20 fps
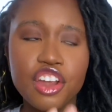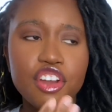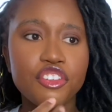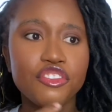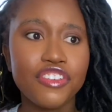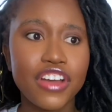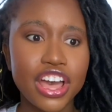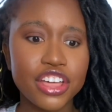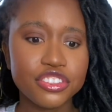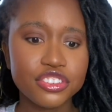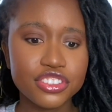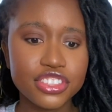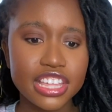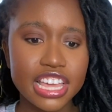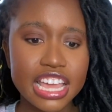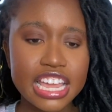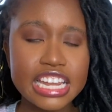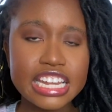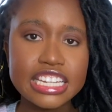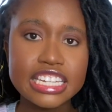rather
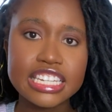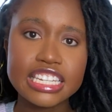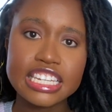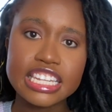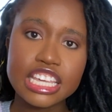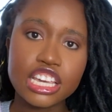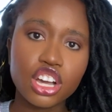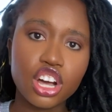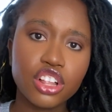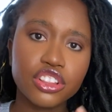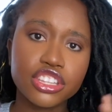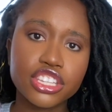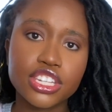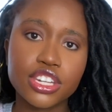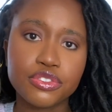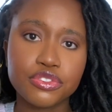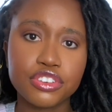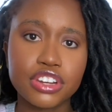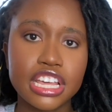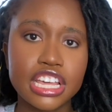than seeing all these
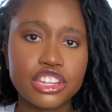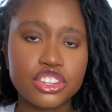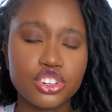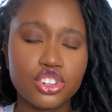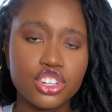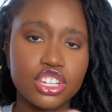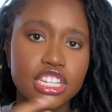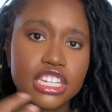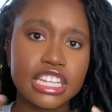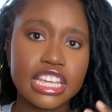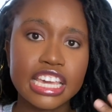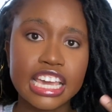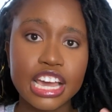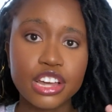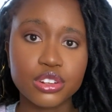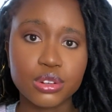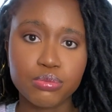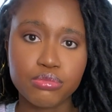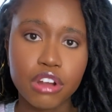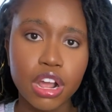different answers, seeing
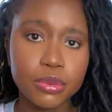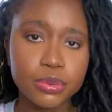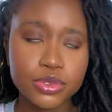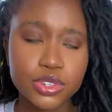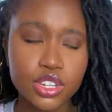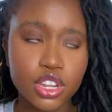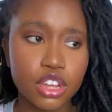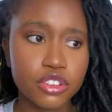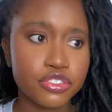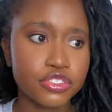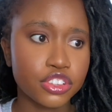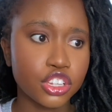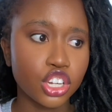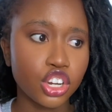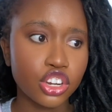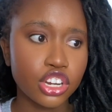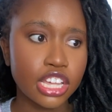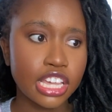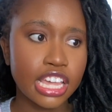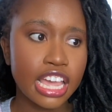how to problem solve,
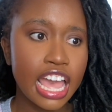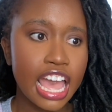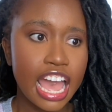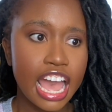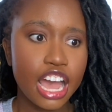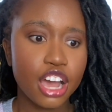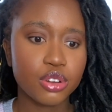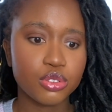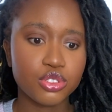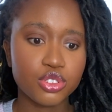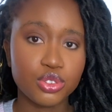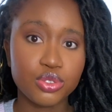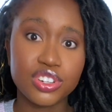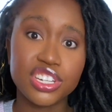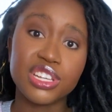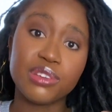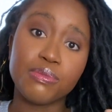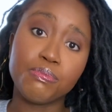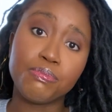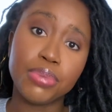learning how to
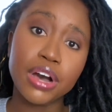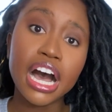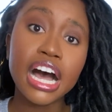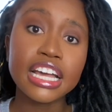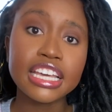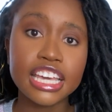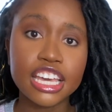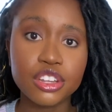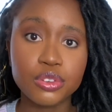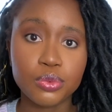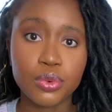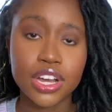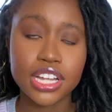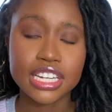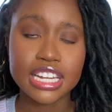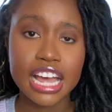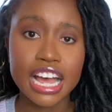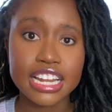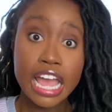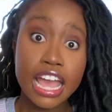debug and
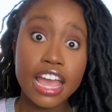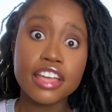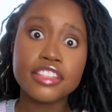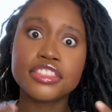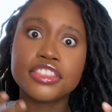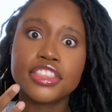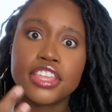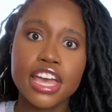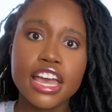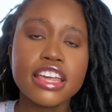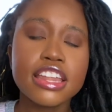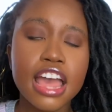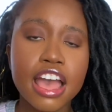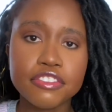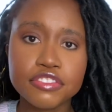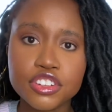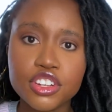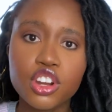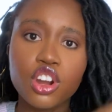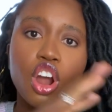whatnot. And then
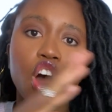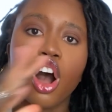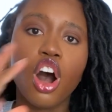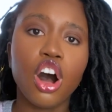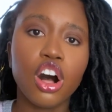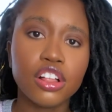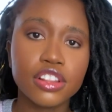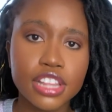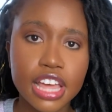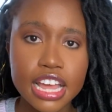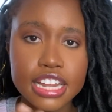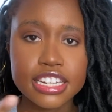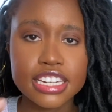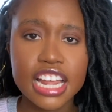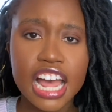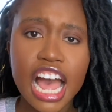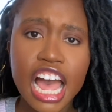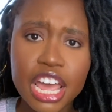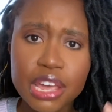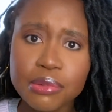after all that
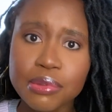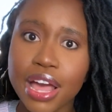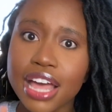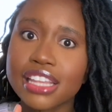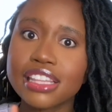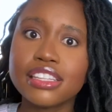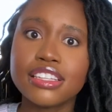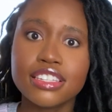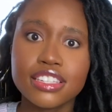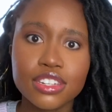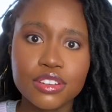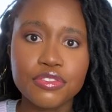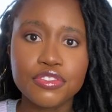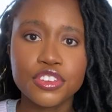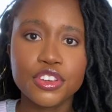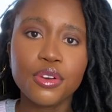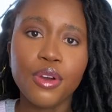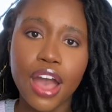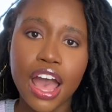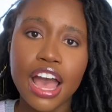time, at least a
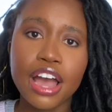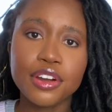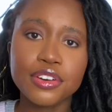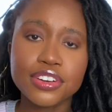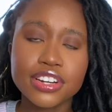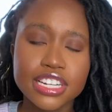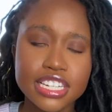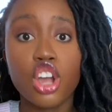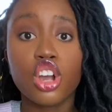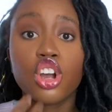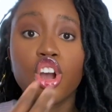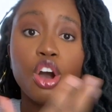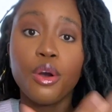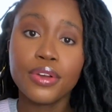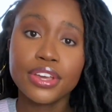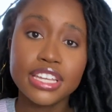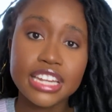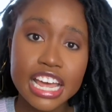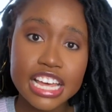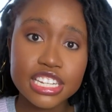few hours,
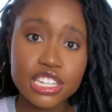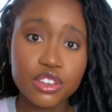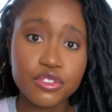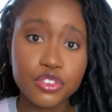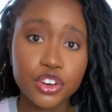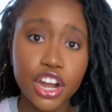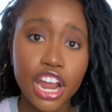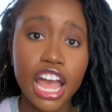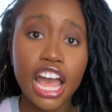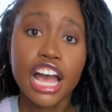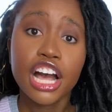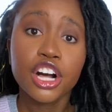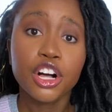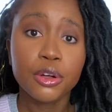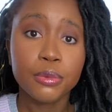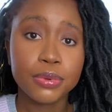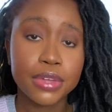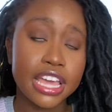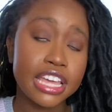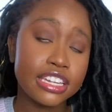going and asking for
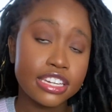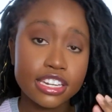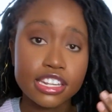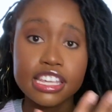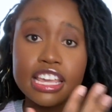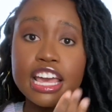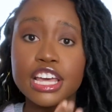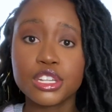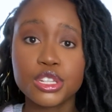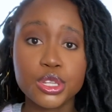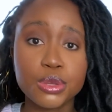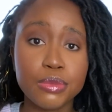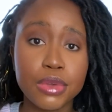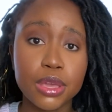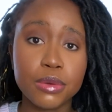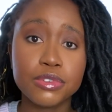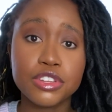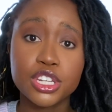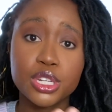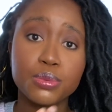help, and yes, you
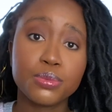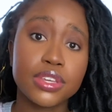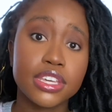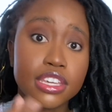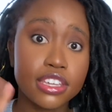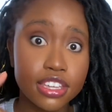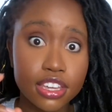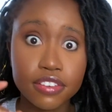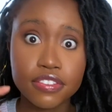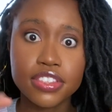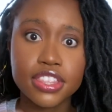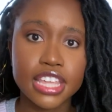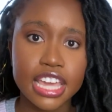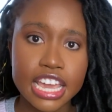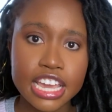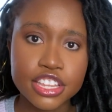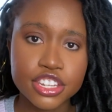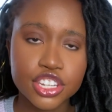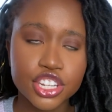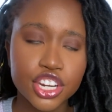may just be given
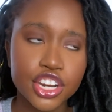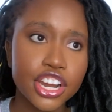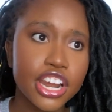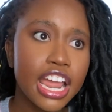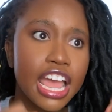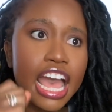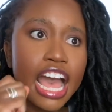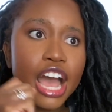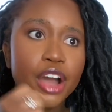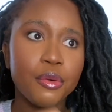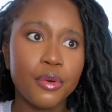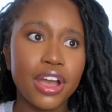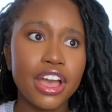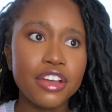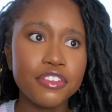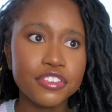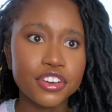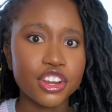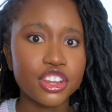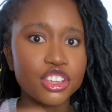the answer,
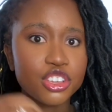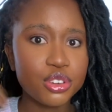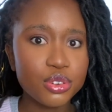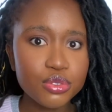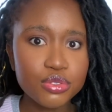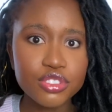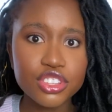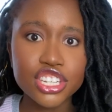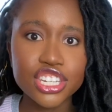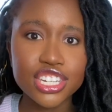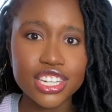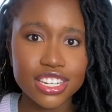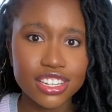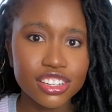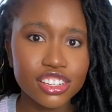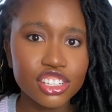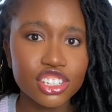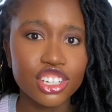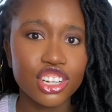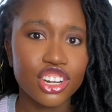however, you
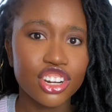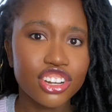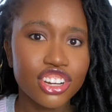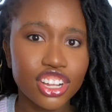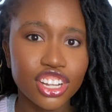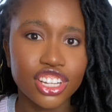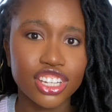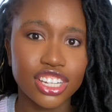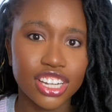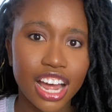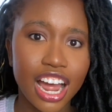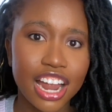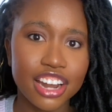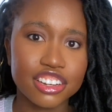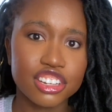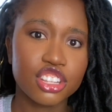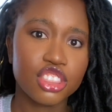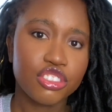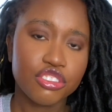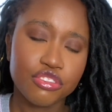still learned a
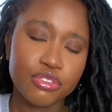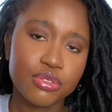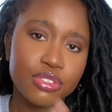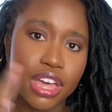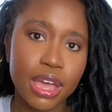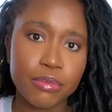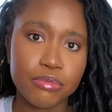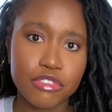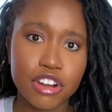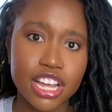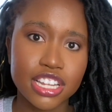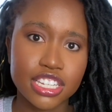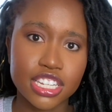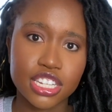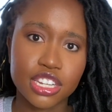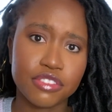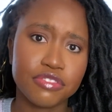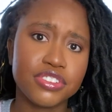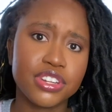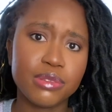lot through that
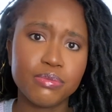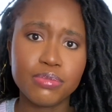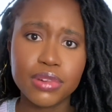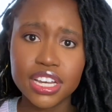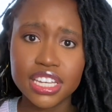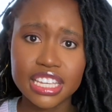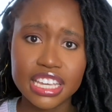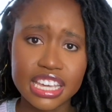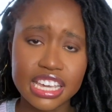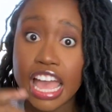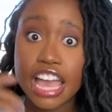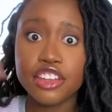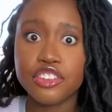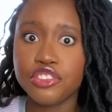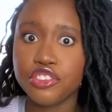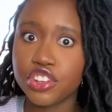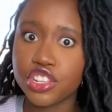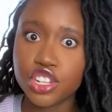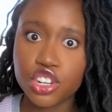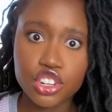process of debugging and
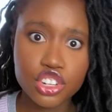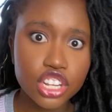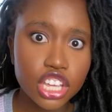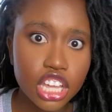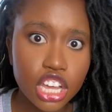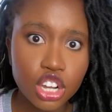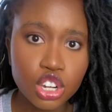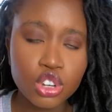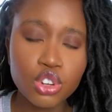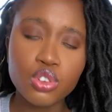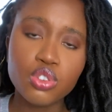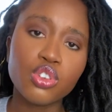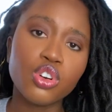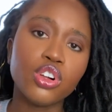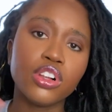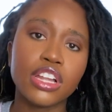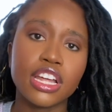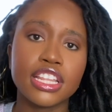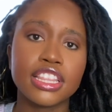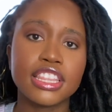researching on Google and